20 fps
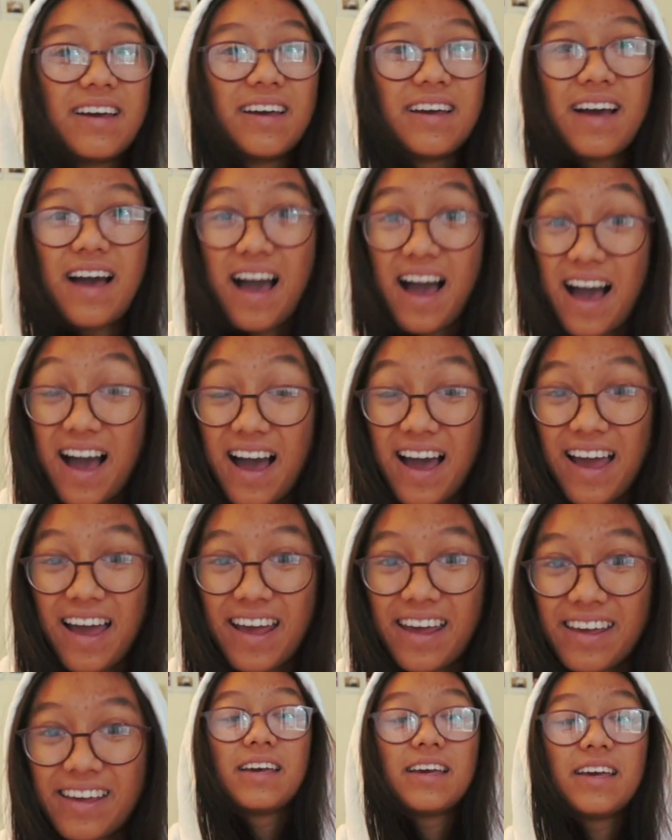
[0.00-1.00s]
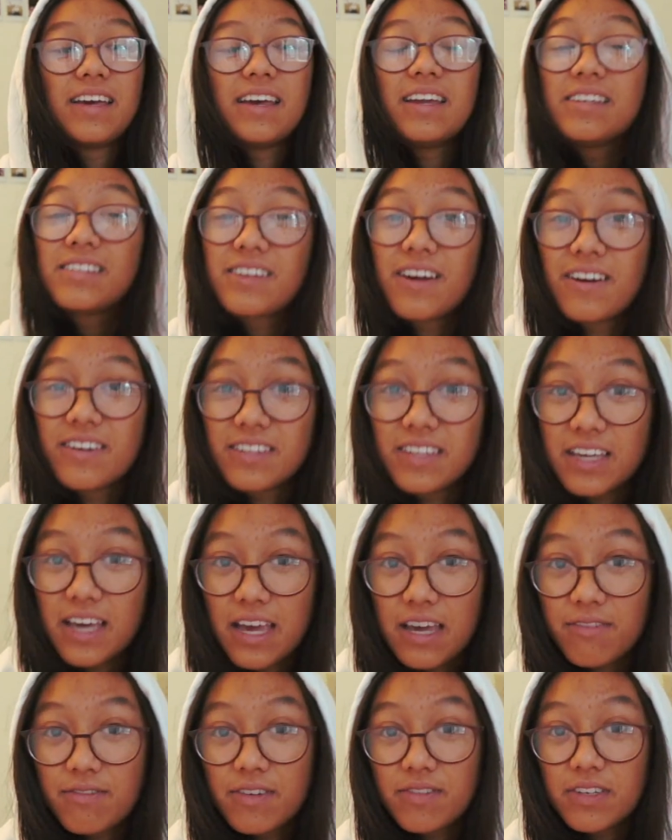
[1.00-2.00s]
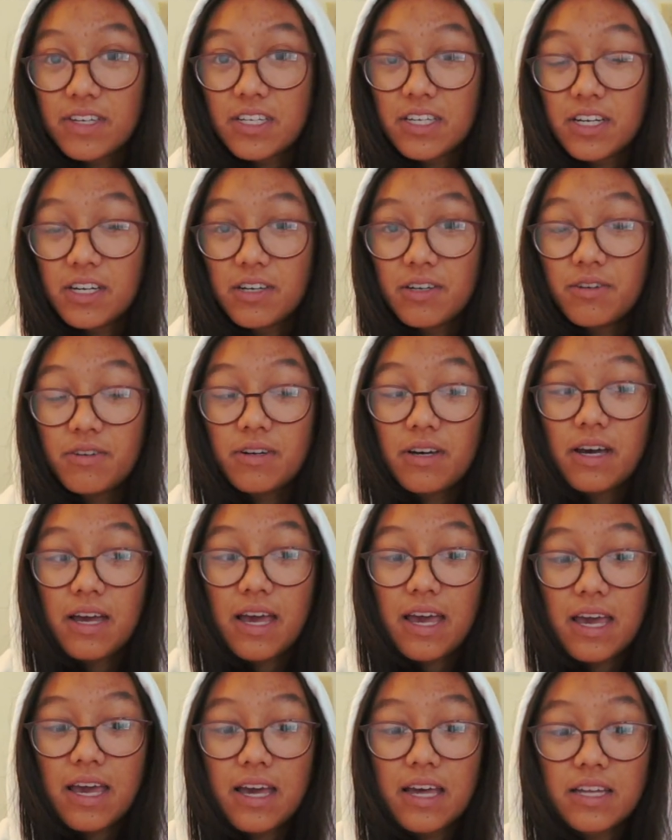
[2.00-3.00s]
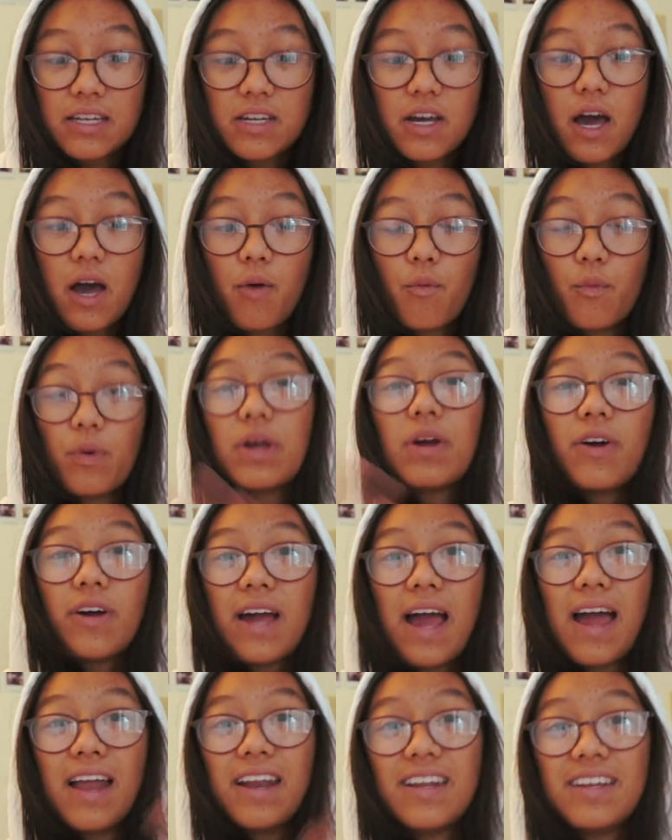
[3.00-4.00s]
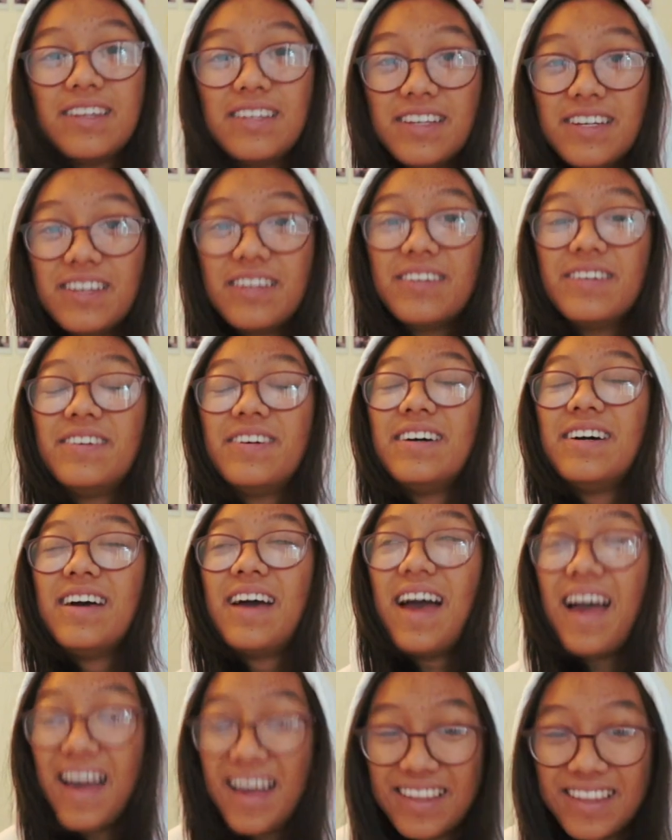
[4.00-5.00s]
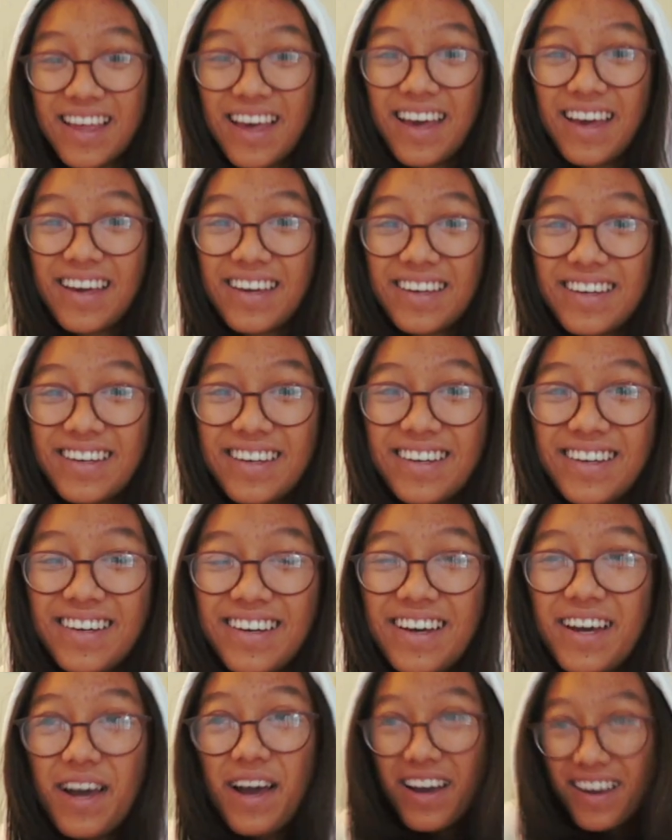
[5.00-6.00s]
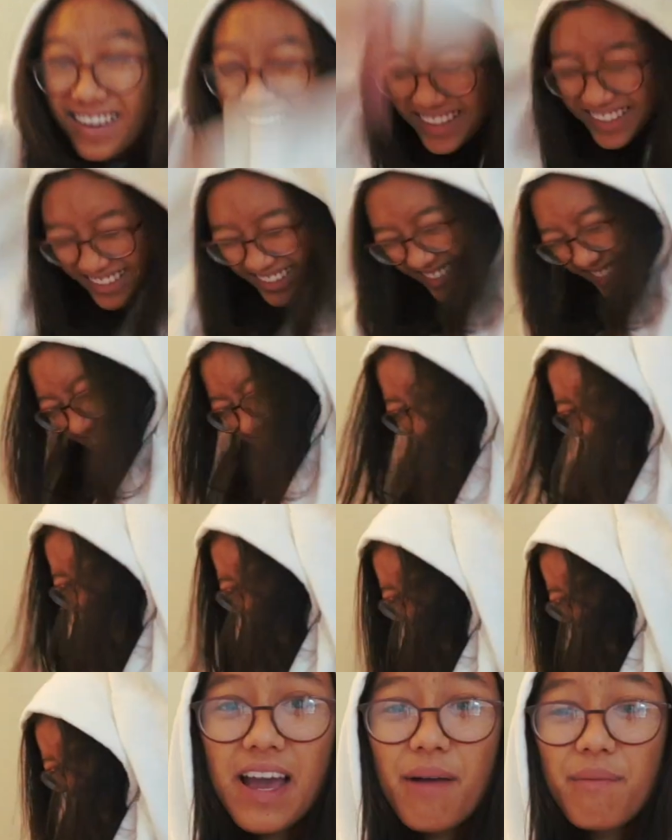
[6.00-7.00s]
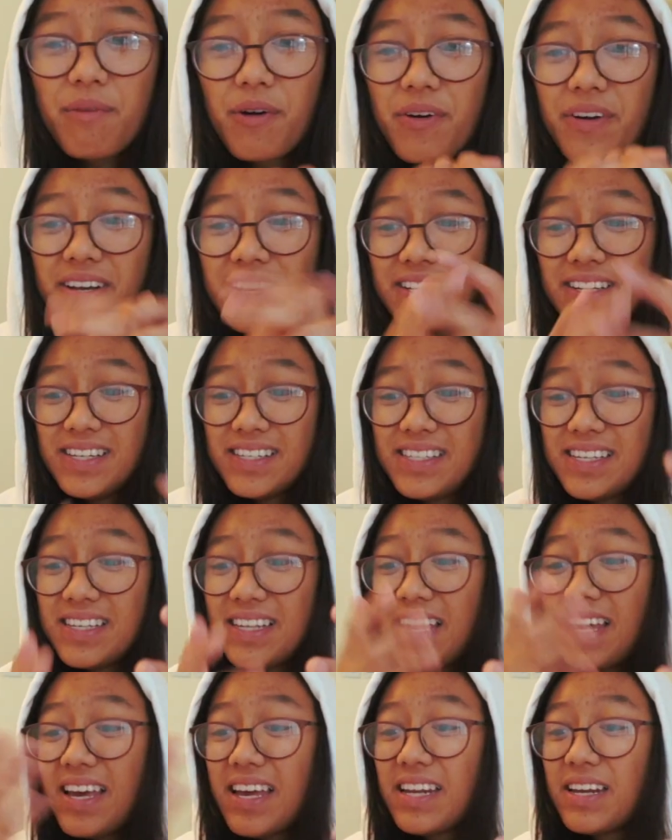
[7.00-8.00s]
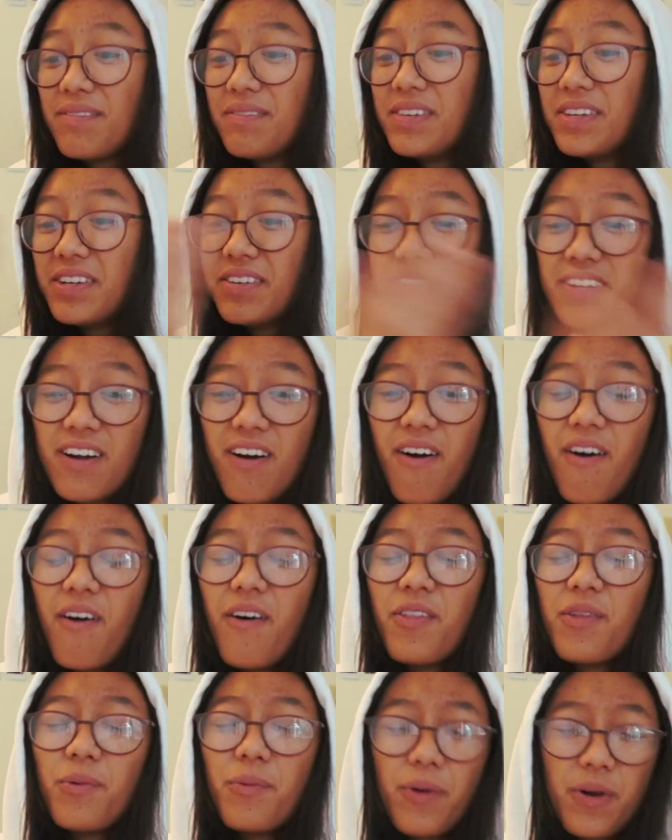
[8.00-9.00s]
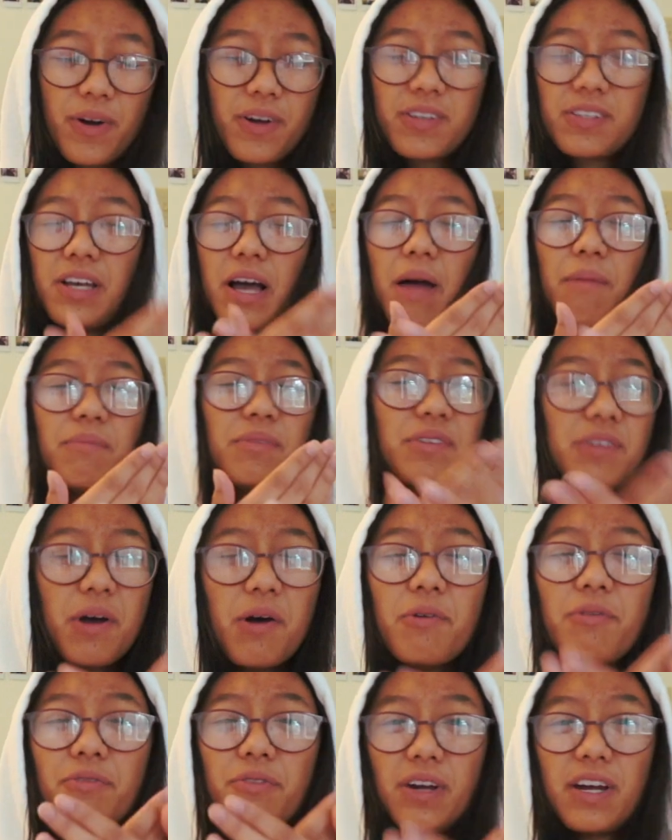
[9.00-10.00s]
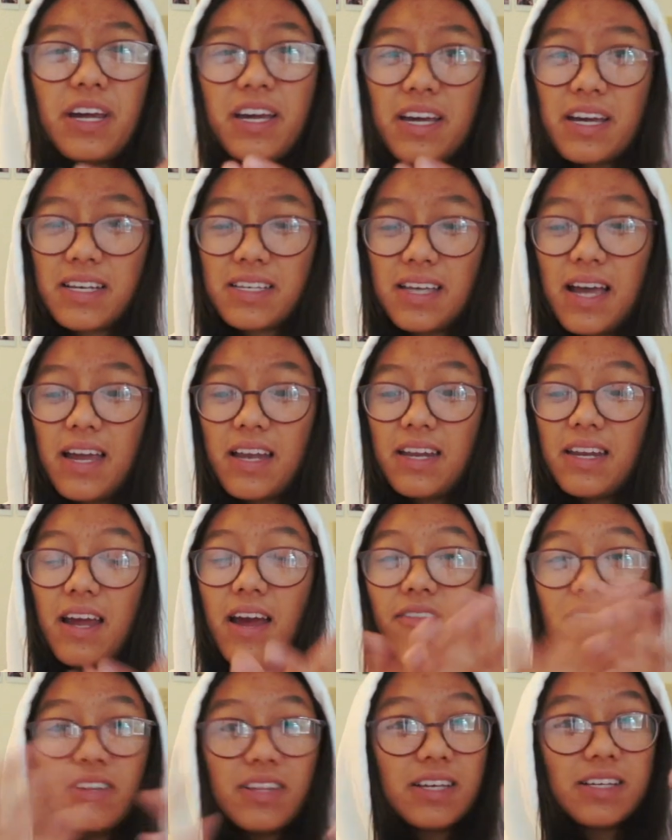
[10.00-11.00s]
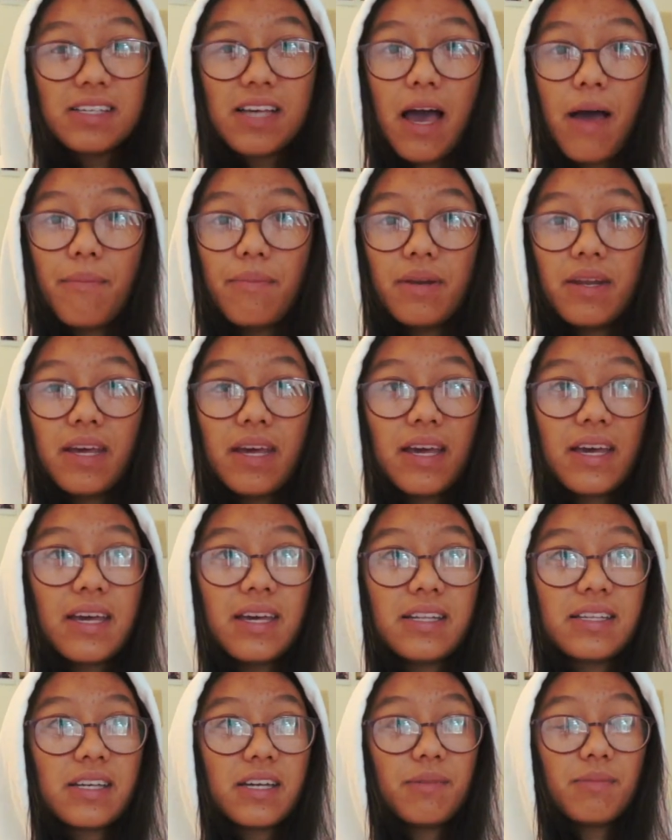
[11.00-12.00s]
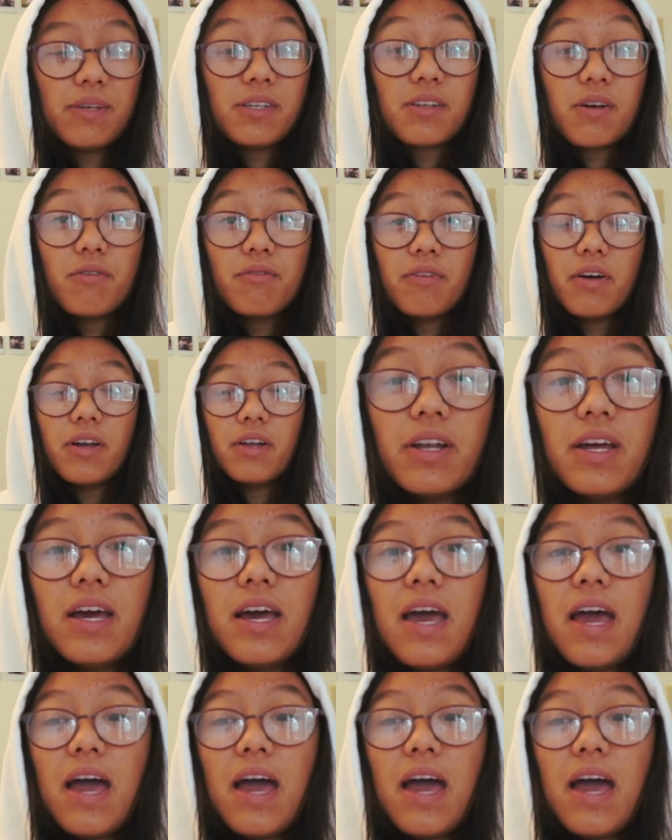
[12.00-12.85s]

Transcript: Hi. It is currently 8.52 and we are headed to LA. I'm going to Disneyland, I'm doing all the works. I'm so freaking excited, everything's happening, it's gonna be so fun.